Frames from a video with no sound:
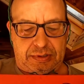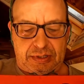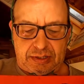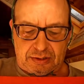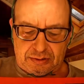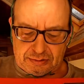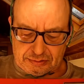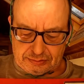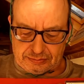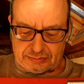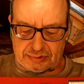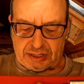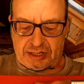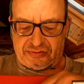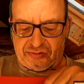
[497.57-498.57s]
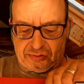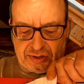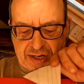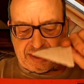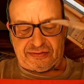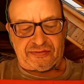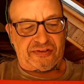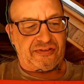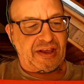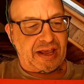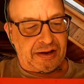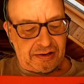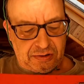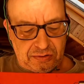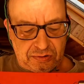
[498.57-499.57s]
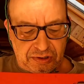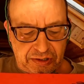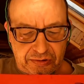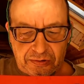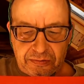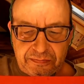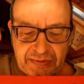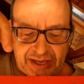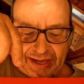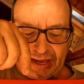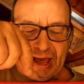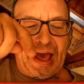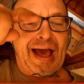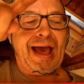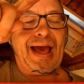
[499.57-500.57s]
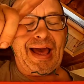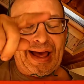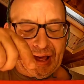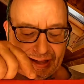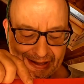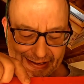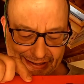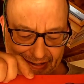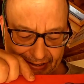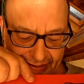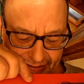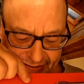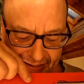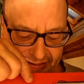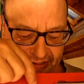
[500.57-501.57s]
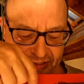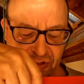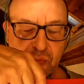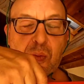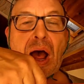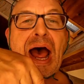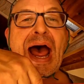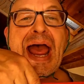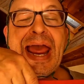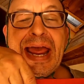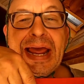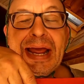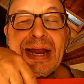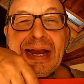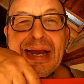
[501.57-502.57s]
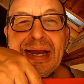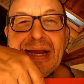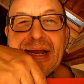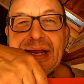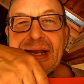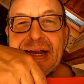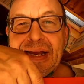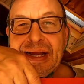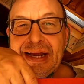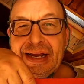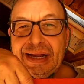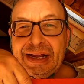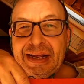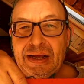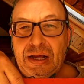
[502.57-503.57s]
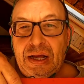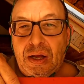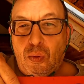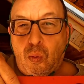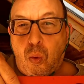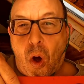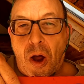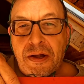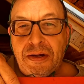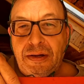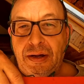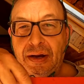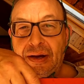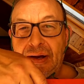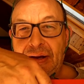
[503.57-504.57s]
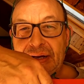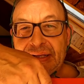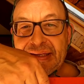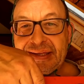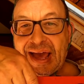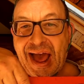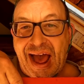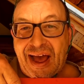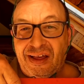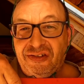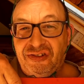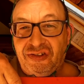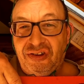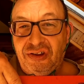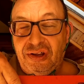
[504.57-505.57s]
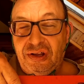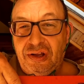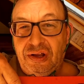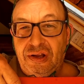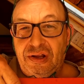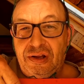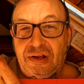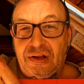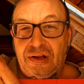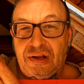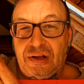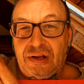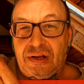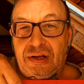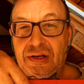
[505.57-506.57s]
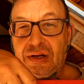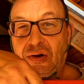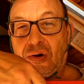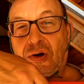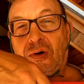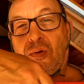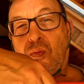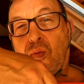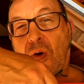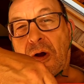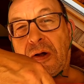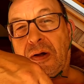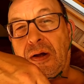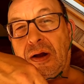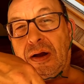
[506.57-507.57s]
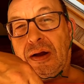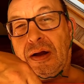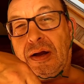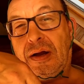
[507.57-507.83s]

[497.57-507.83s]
I thought I have the second cone here. This is why one cast or one